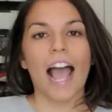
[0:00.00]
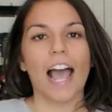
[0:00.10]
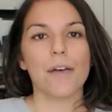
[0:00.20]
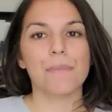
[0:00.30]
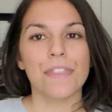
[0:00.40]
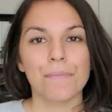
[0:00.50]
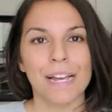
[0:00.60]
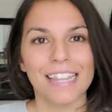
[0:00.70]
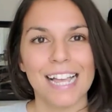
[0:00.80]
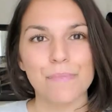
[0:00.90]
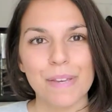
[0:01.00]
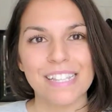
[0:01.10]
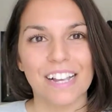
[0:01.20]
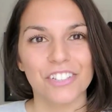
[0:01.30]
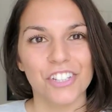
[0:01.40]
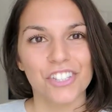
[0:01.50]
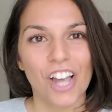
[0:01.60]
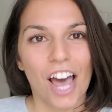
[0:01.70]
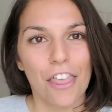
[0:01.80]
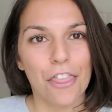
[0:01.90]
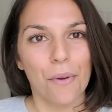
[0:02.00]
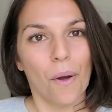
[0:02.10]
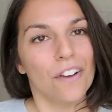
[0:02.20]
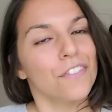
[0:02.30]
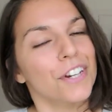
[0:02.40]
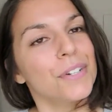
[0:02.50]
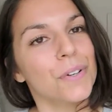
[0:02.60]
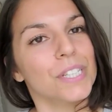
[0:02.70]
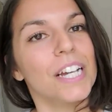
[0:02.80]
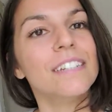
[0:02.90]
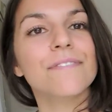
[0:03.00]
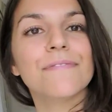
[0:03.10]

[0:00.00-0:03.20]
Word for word: And then my last piece I'll just throw on for you, hold on.